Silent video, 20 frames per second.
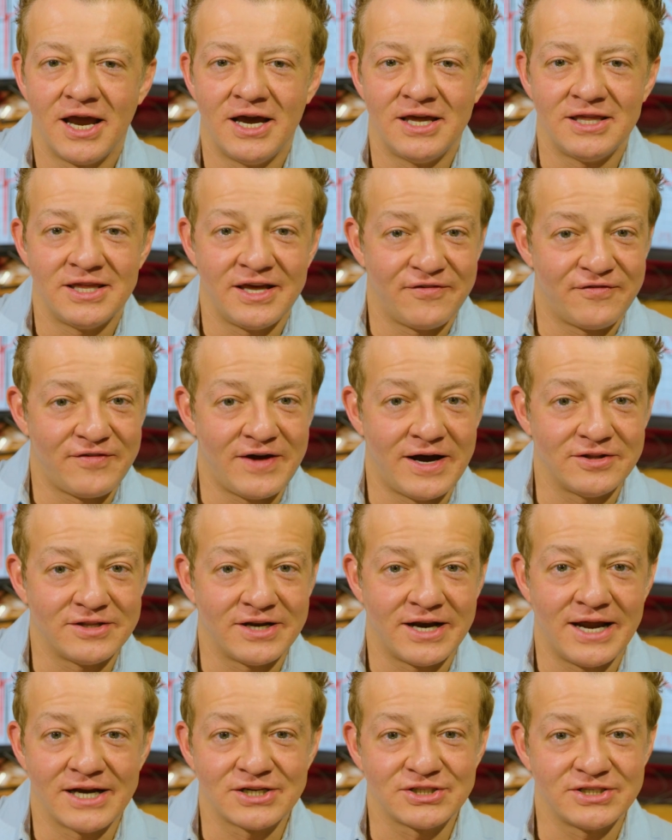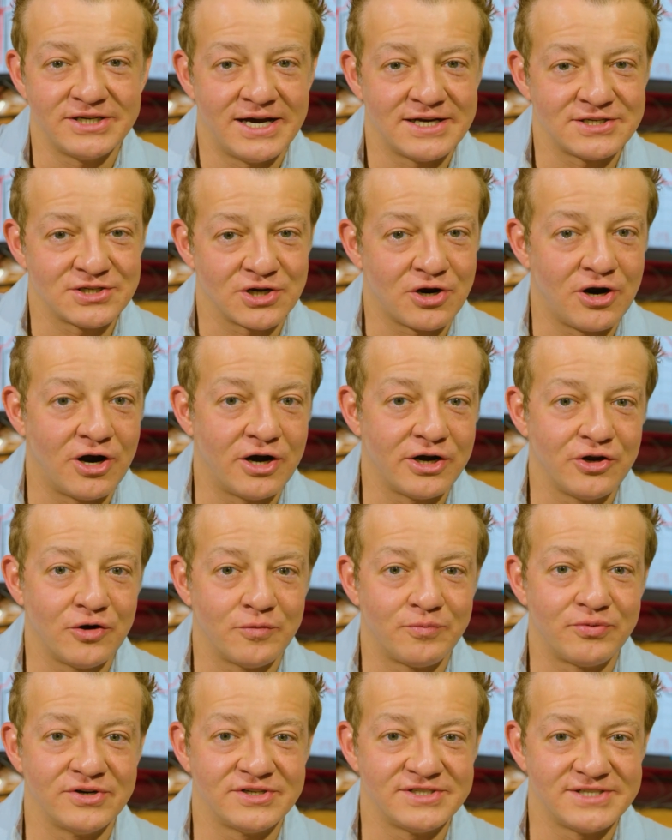and they found that it actually has a
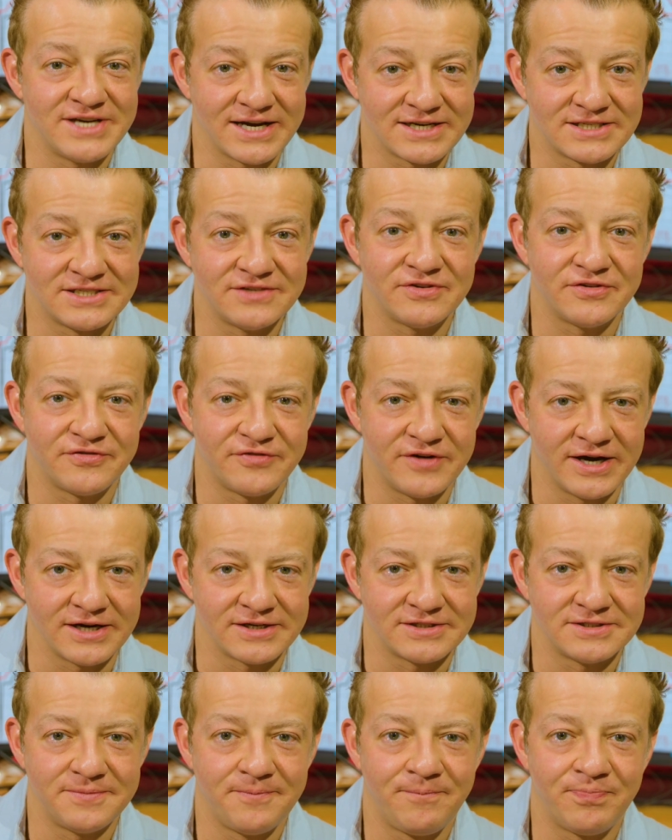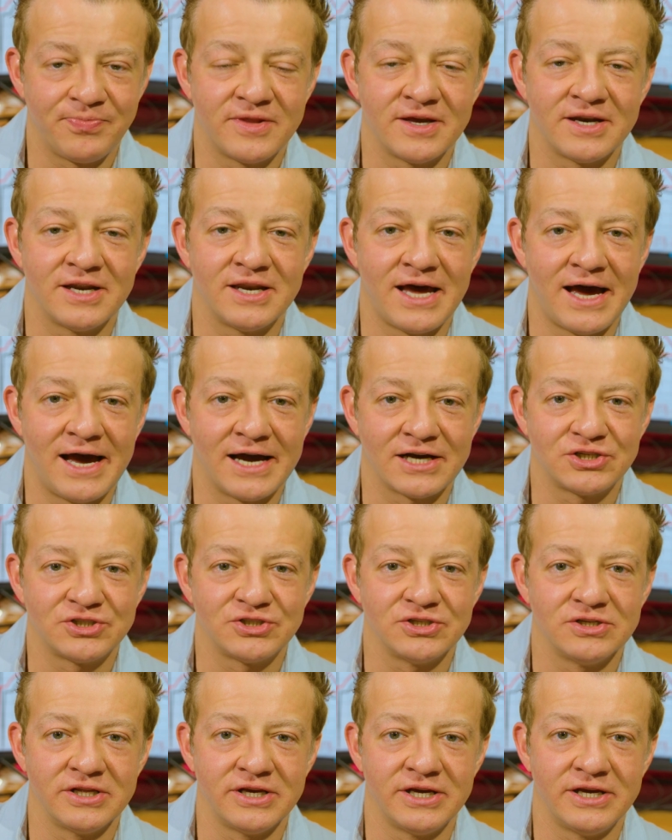cardioprotective effect, that it
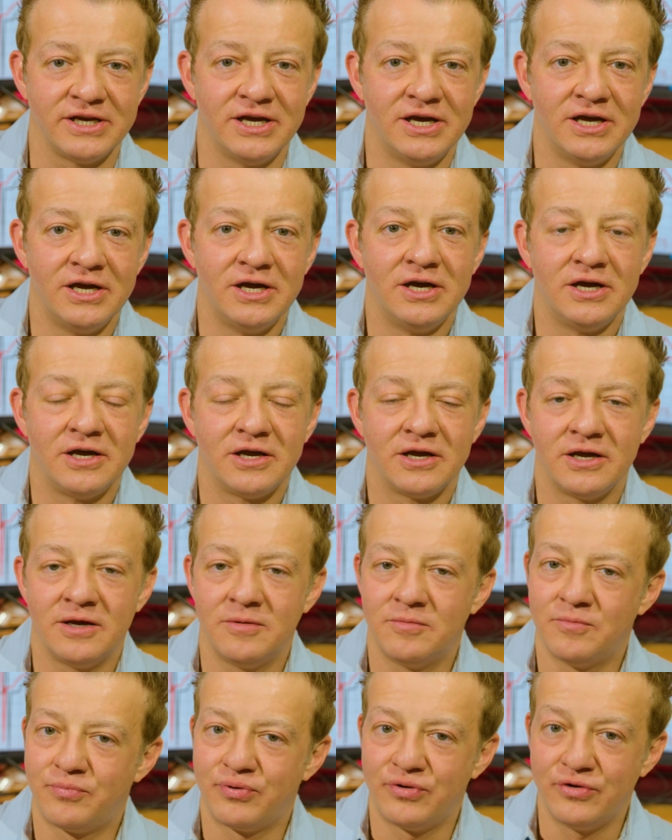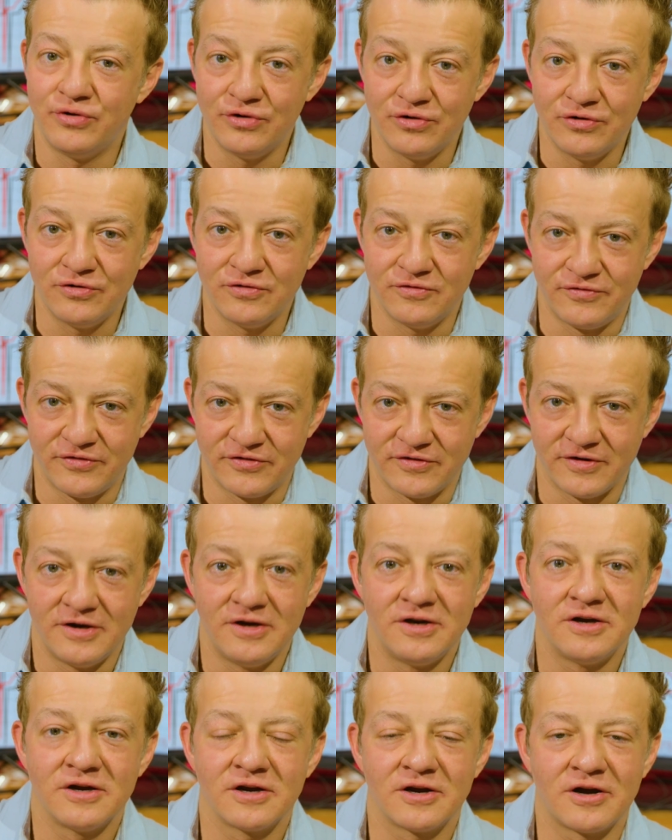actually improves
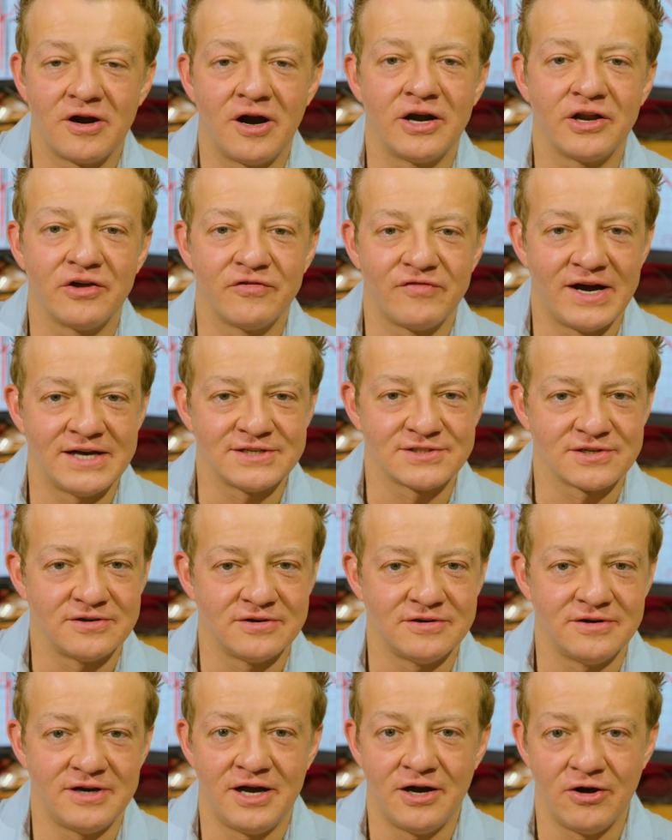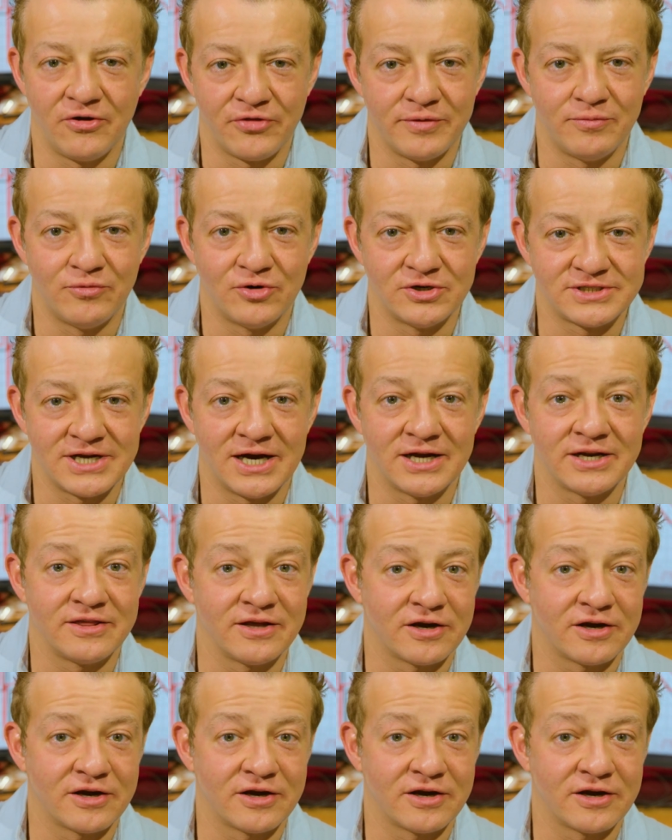cardiovascular health and mortality.